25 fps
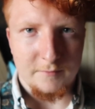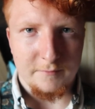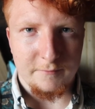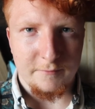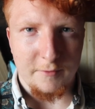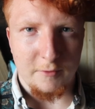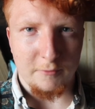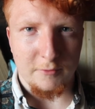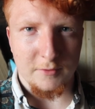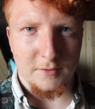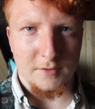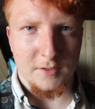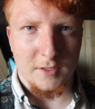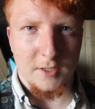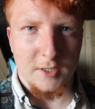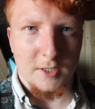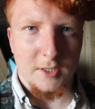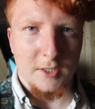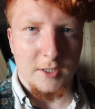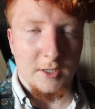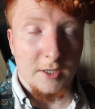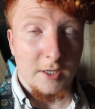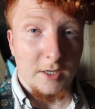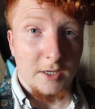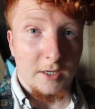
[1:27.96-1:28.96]
focus
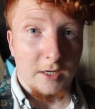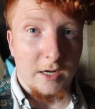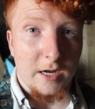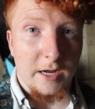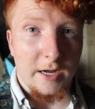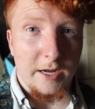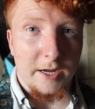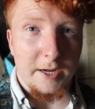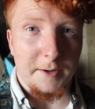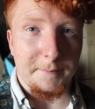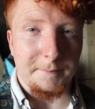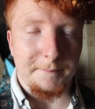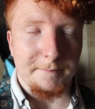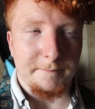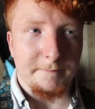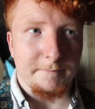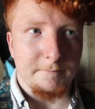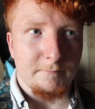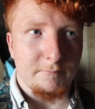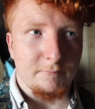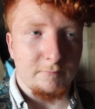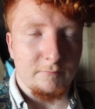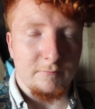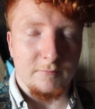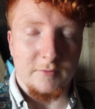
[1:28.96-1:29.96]
um,
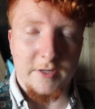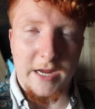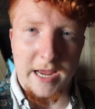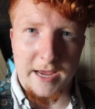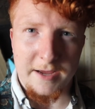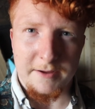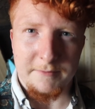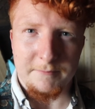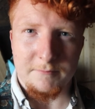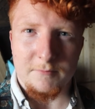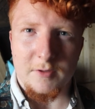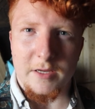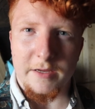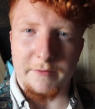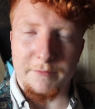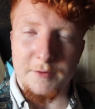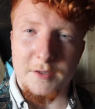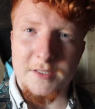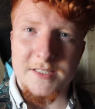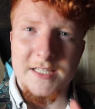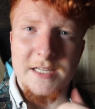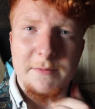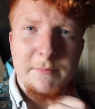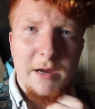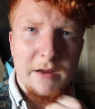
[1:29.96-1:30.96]
yeah if you
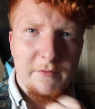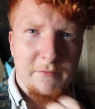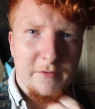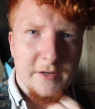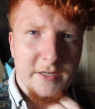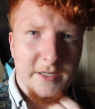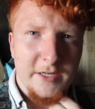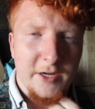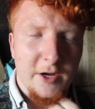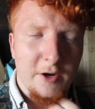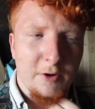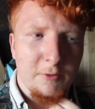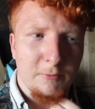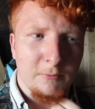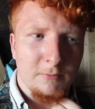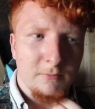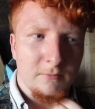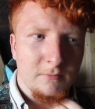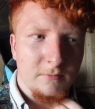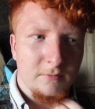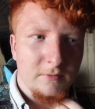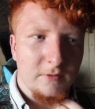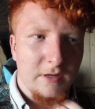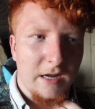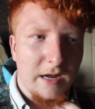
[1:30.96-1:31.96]
see my video
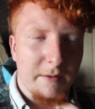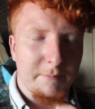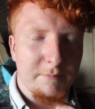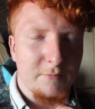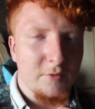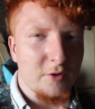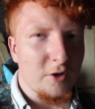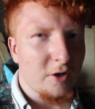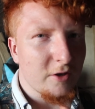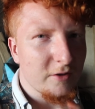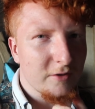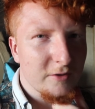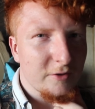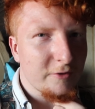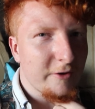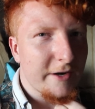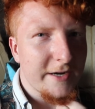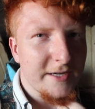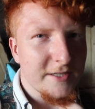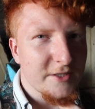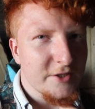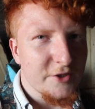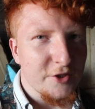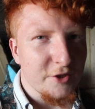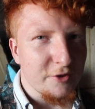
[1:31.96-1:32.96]
I'm not the
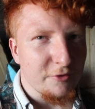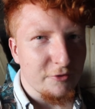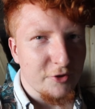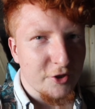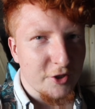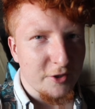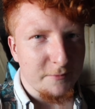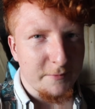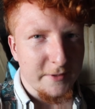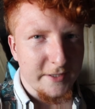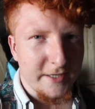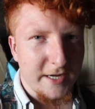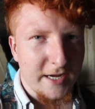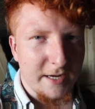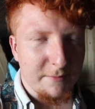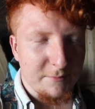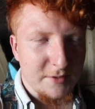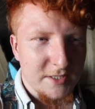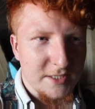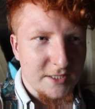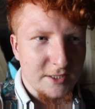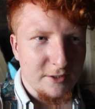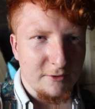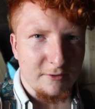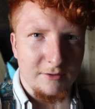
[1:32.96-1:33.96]
greatest YouTuber yet I'm
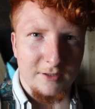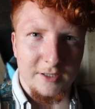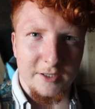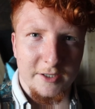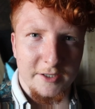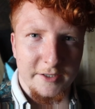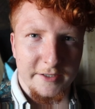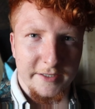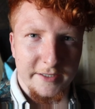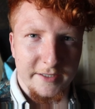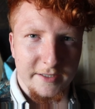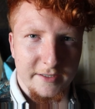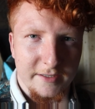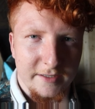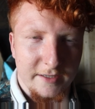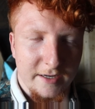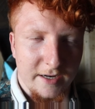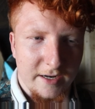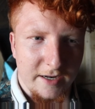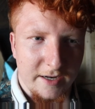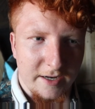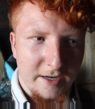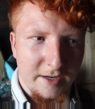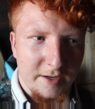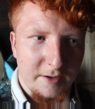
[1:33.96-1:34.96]
still learning
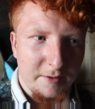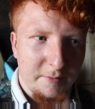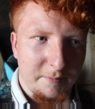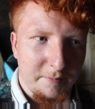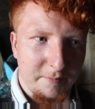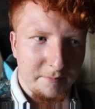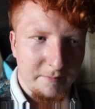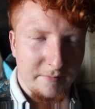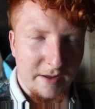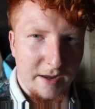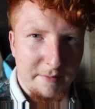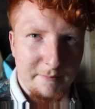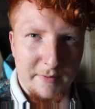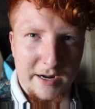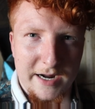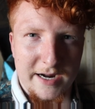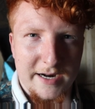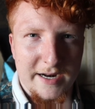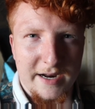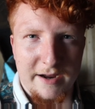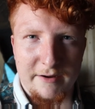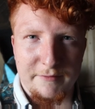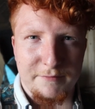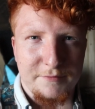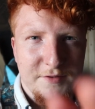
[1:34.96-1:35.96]
um, I
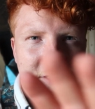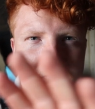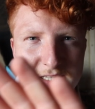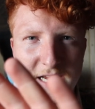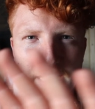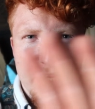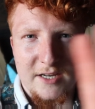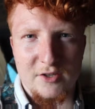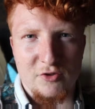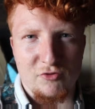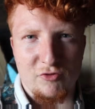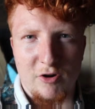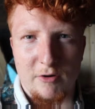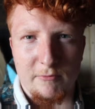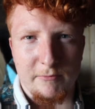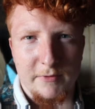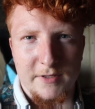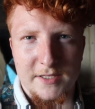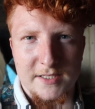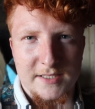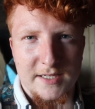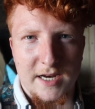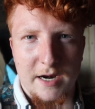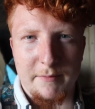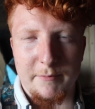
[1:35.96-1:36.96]
might have settings wrong with
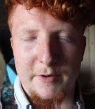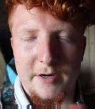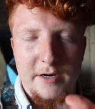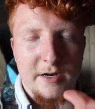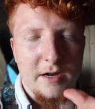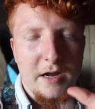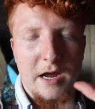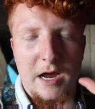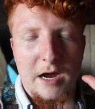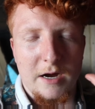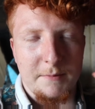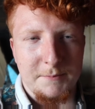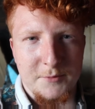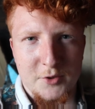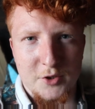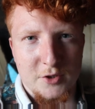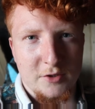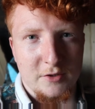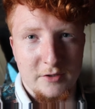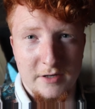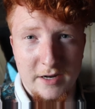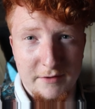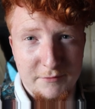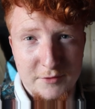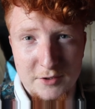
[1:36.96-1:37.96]
this camera I'm just
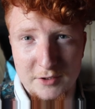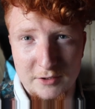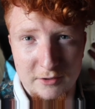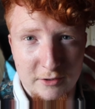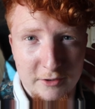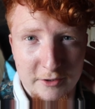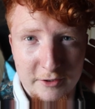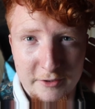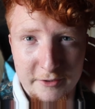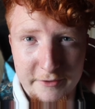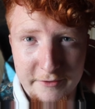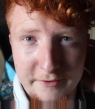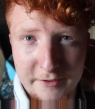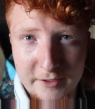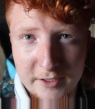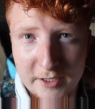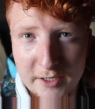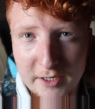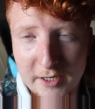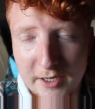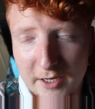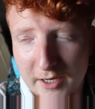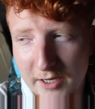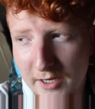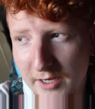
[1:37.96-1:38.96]
gonna have to learn
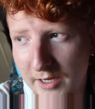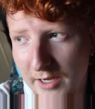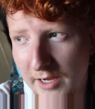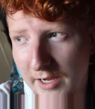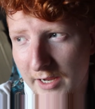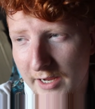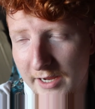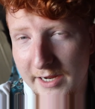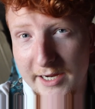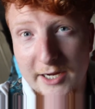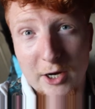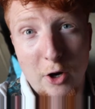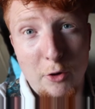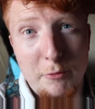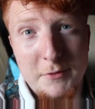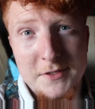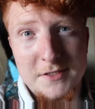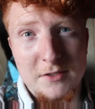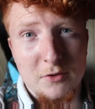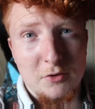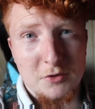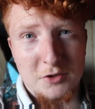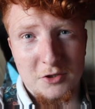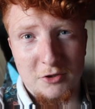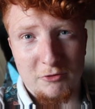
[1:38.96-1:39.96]
uh, it always
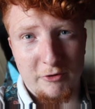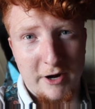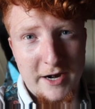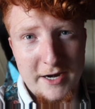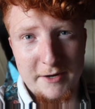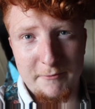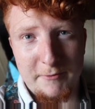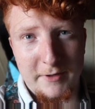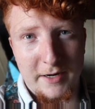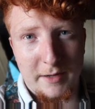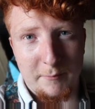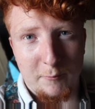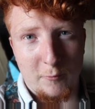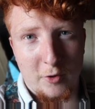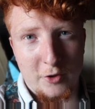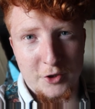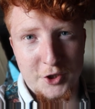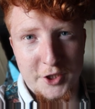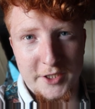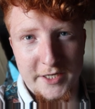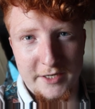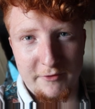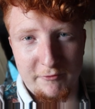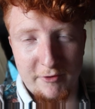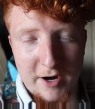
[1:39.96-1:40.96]
looks great when I'm
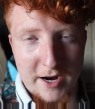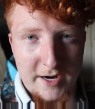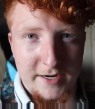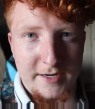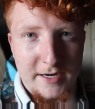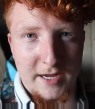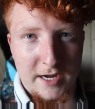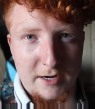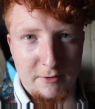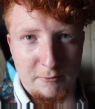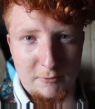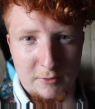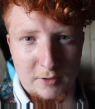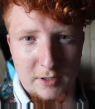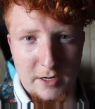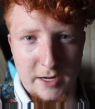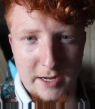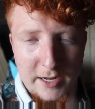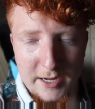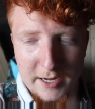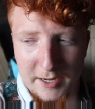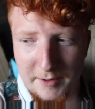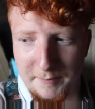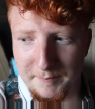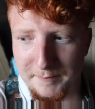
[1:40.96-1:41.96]
watching it right now
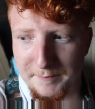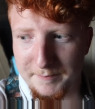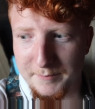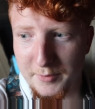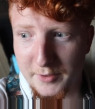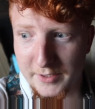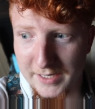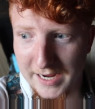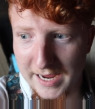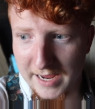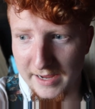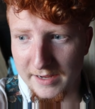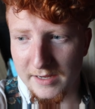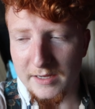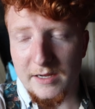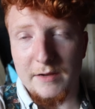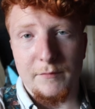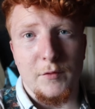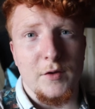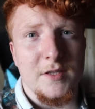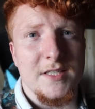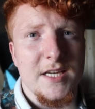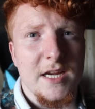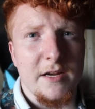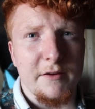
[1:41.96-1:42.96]
um, but yeah if
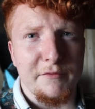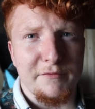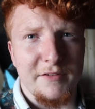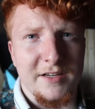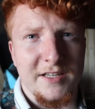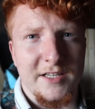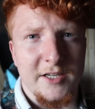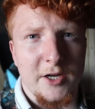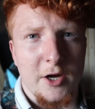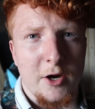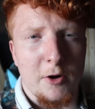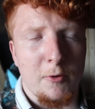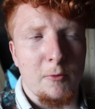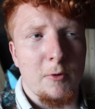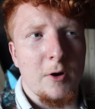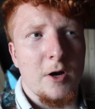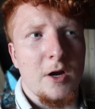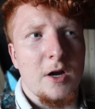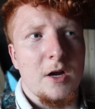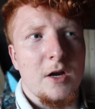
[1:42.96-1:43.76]
you see a video